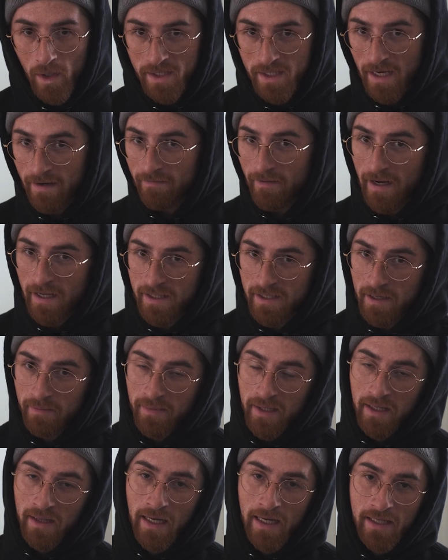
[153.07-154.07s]
Once I find
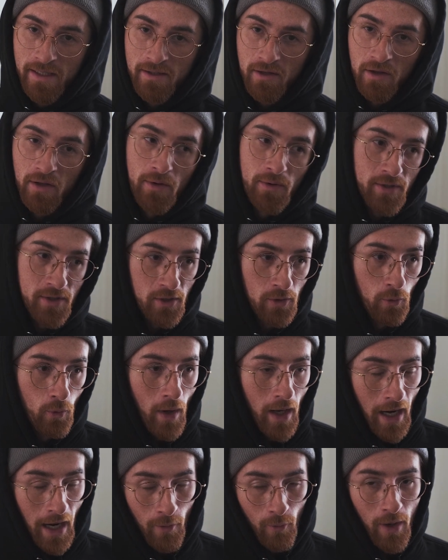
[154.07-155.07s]
something that's close to
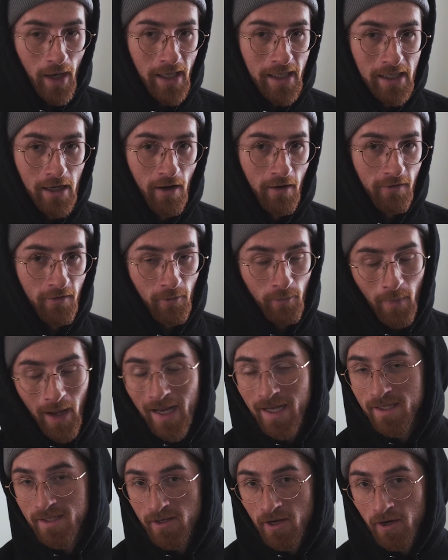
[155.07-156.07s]
what I want to hear for
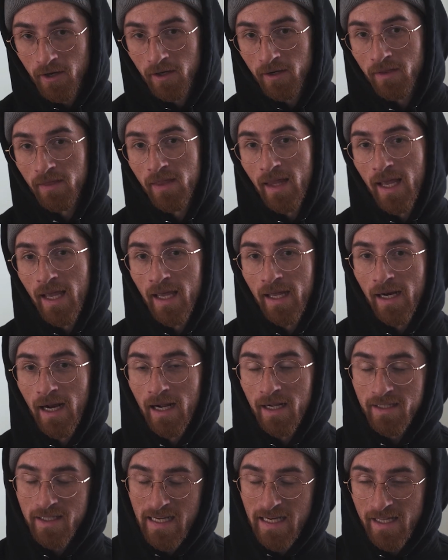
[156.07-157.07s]
my song, then
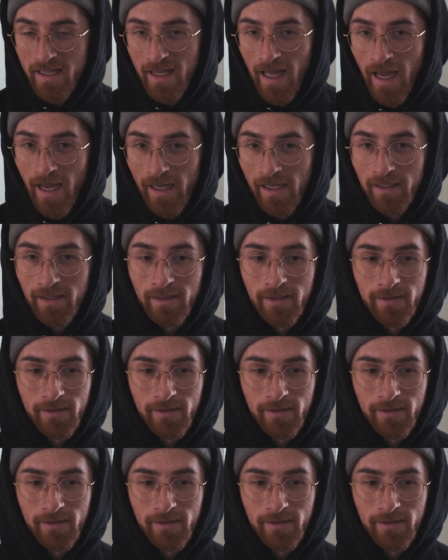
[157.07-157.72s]
I'll take that,